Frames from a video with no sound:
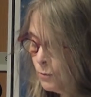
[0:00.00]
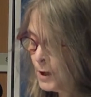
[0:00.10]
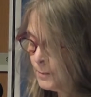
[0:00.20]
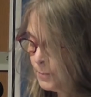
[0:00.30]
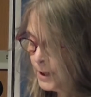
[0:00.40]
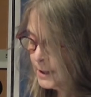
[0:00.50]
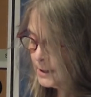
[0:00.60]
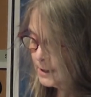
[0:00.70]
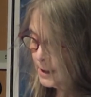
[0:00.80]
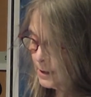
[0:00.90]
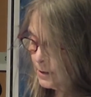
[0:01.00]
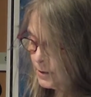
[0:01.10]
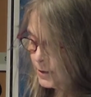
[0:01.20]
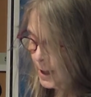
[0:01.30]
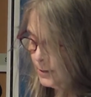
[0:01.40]
What brings
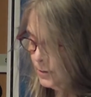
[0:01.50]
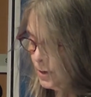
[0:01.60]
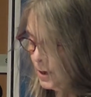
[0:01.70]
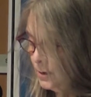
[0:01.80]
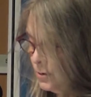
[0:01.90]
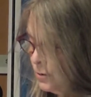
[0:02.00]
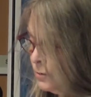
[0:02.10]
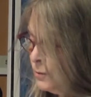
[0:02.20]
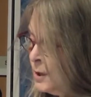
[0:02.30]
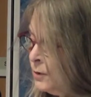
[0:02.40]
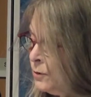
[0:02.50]
tears I do not know,